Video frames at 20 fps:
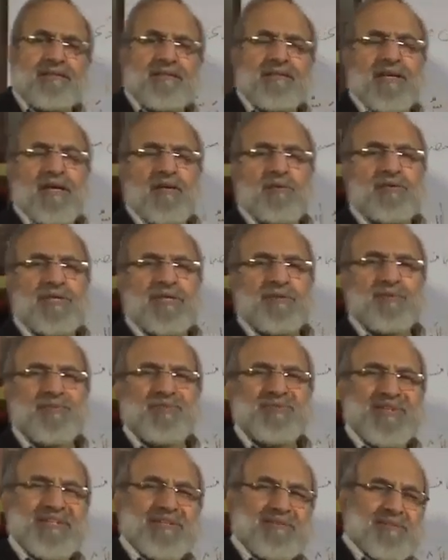the noun
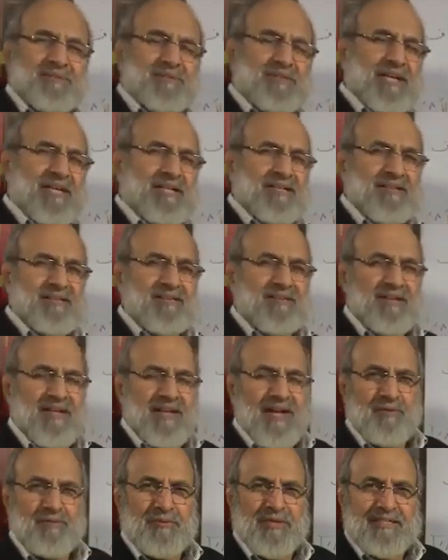
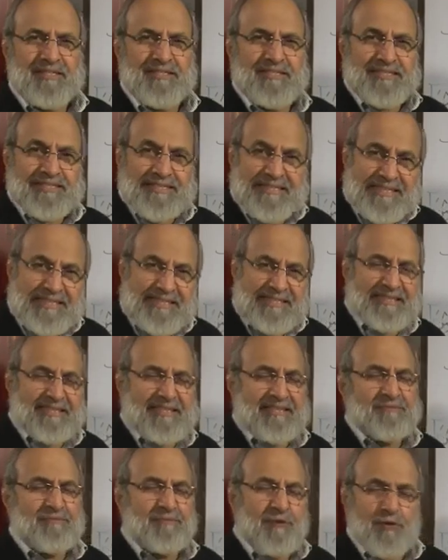the noun that
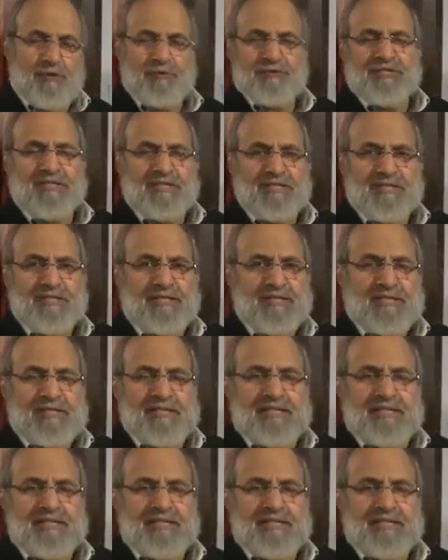succeeds it, follows it,